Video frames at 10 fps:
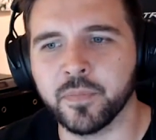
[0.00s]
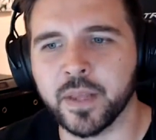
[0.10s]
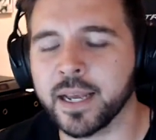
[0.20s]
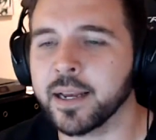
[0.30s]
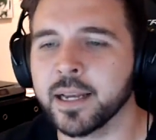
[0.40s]

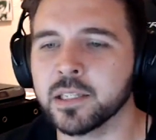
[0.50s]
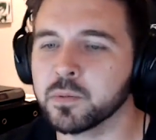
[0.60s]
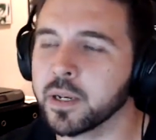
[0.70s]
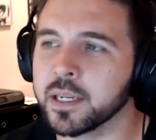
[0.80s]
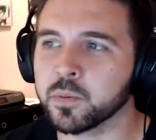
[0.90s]

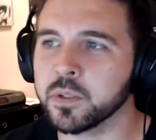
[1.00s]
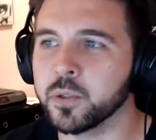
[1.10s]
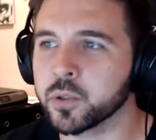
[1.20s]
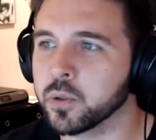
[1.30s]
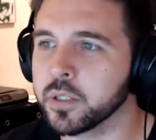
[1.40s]
as per
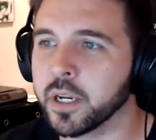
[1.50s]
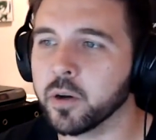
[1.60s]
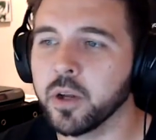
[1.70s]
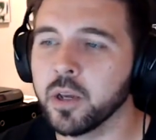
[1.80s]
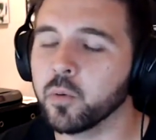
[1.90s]
usual,
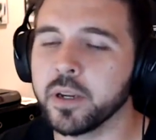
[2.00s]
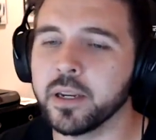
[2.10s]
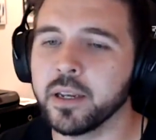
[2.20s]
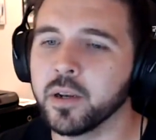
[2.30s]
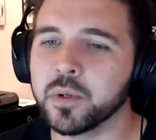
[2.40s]

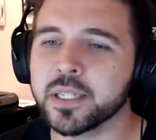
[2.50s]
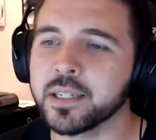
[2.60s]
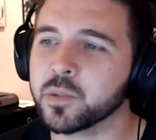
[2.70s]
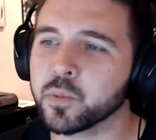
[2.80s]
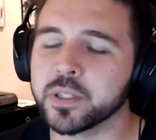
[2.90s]
we
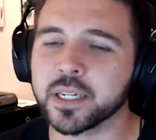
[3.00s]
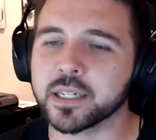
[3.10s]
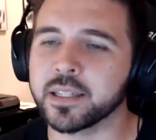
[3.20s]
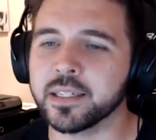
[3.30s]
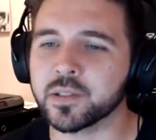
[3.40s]
tend to predict
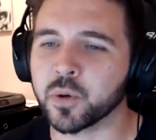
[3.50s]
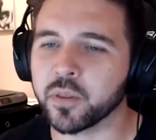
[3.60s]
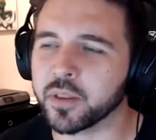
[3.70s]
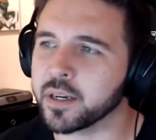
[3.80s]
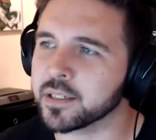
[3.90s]
these sort of
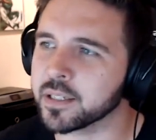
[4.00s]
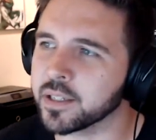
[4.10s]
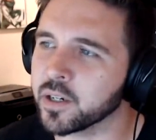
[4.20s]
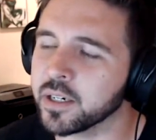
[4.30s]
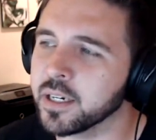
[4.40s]
things, and
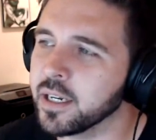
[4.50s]
there